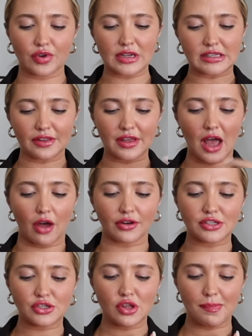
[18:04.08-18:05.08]
recently, I'll
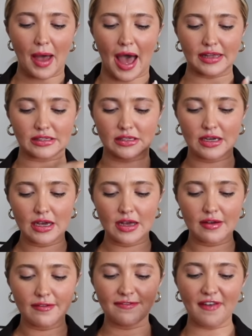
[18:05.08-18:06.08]
just do the past
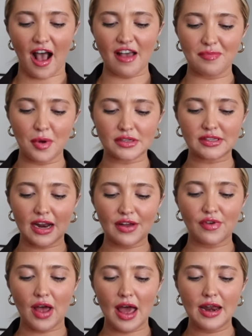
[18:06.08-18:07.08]
five books that
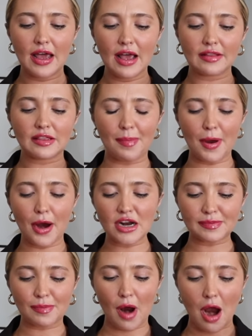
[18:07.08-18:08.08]
I've read. The
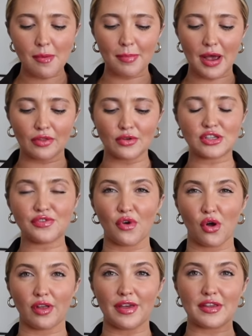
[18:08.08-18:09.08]
Paris Apartment by Lucy
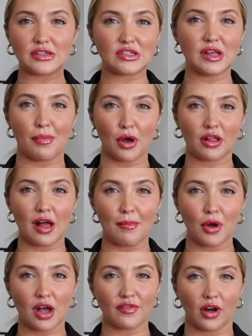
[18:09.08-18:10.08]
Foley. This is a book club
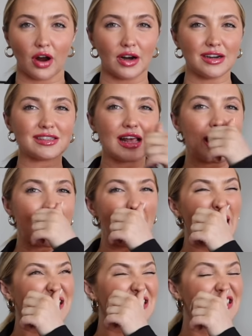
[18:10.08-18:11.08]
book of ours.
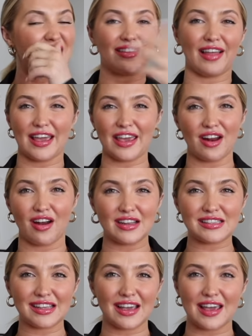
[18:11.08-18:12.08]
I just didn't like it,
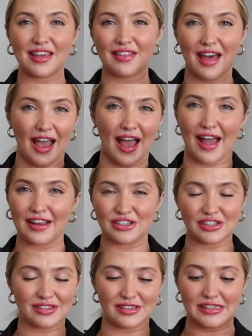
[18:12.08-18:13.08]
honestly. I, I
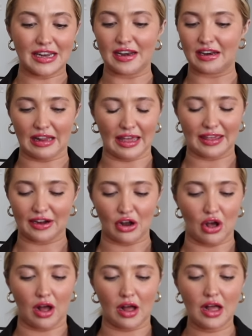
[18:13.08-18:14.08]
just didn't like it at
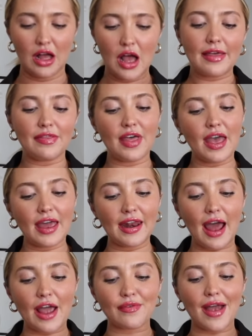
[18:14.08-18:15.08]
all. Then
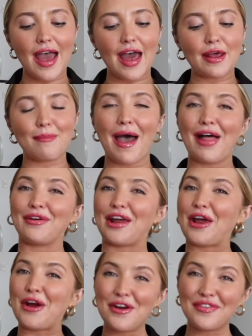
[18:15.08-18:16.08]
I read
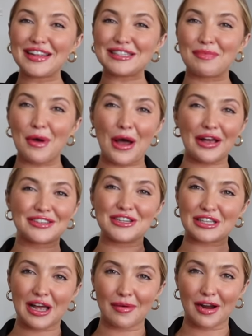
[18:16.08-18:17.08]
Mallory Ervin's book.
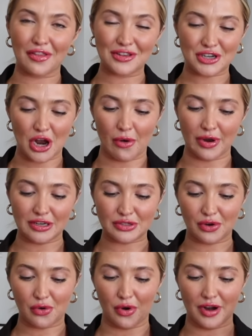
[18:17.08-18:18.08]
She's coming on the show. We just
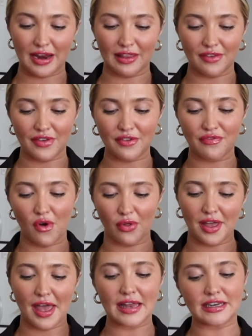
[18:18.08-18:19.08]
recorded Living
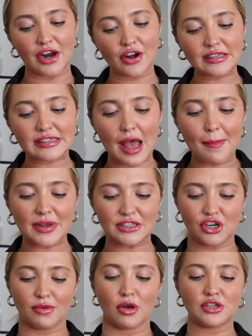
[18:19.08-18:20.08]
Fully, Dare to Step into
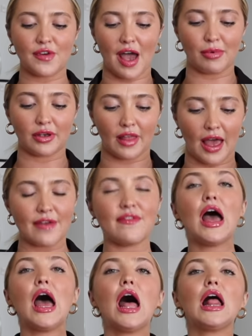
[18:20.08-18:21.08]
Your Most Vibrant Life.
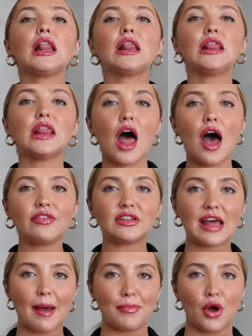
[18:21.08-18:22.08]
Loved
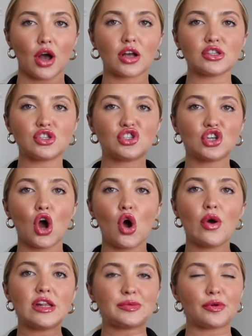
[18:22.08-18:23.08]
that book.
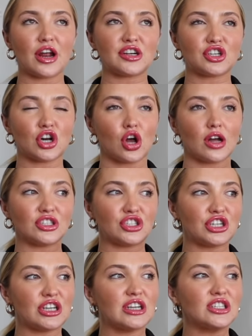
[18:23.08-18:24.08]
So inspirational. And
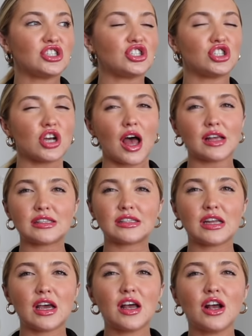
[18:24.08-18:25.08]
she is
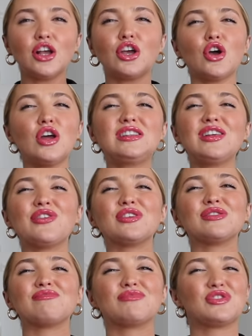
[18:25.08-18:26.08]
just good to
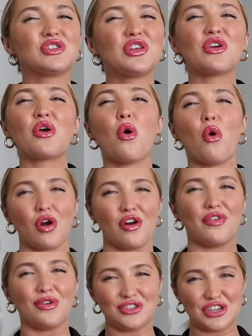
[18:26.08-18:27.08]
the to the core
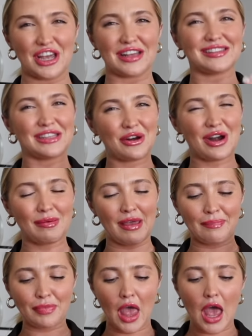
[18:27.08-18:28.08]
of who she is. You know what I mean?